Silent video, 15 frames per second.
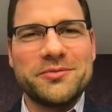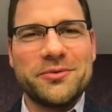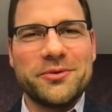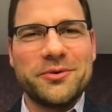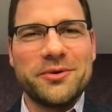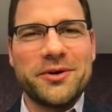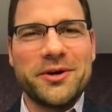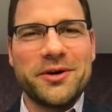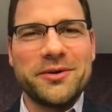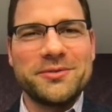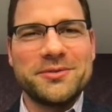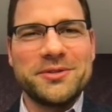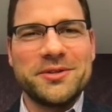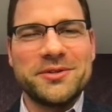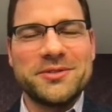for
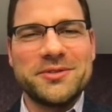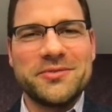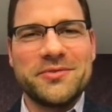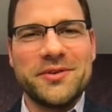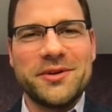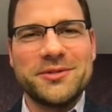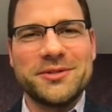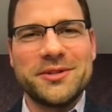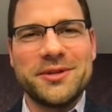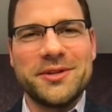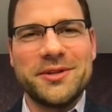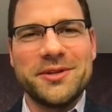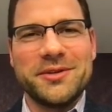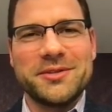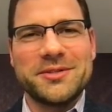oncology at SOPHiA
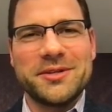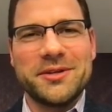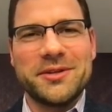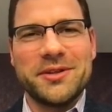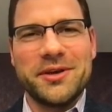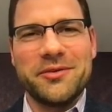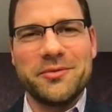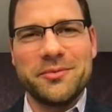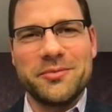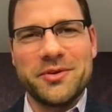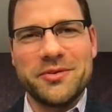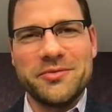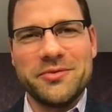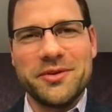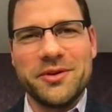Genetics, and I will
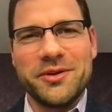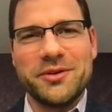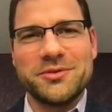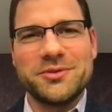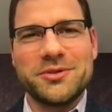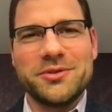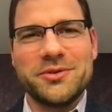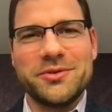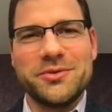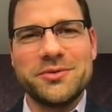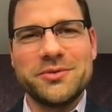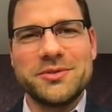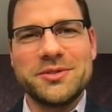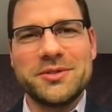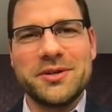briefly
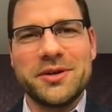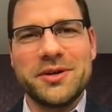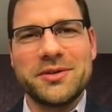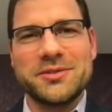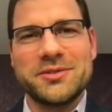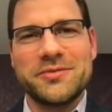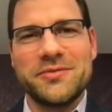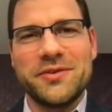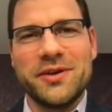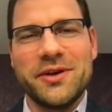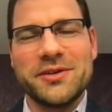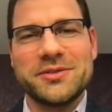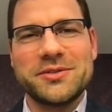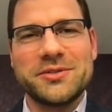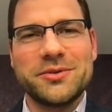introduce
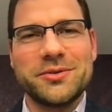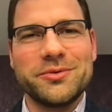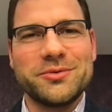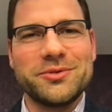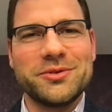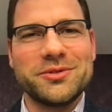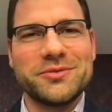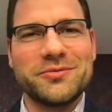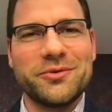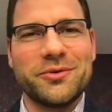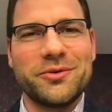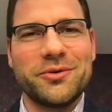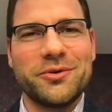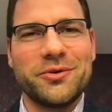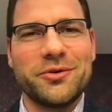SOPHiA's solutions
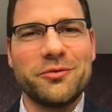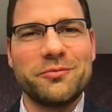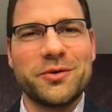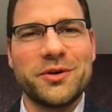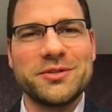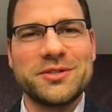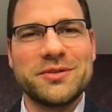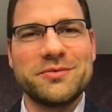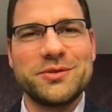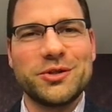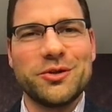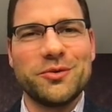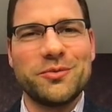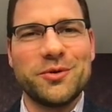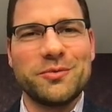for comprehensive
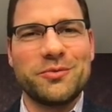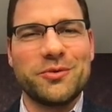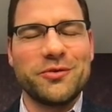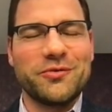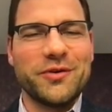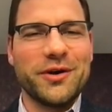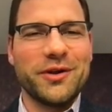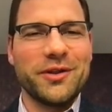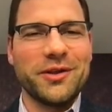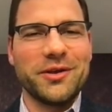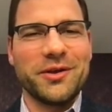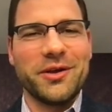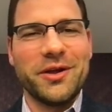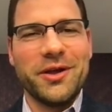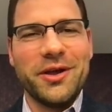genomic
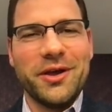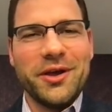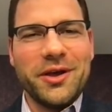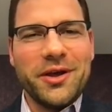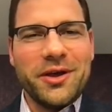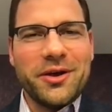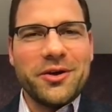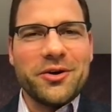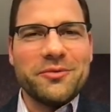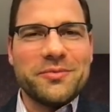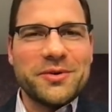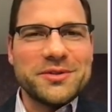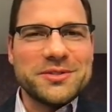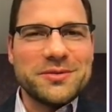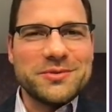profiling.
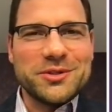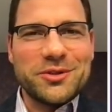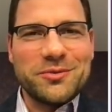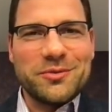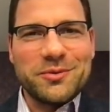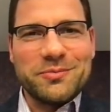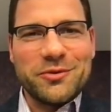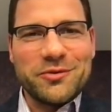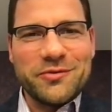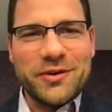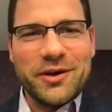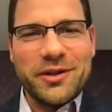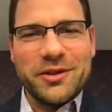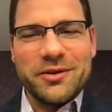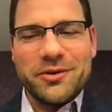Comprehensive genomic
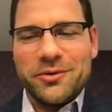profiling,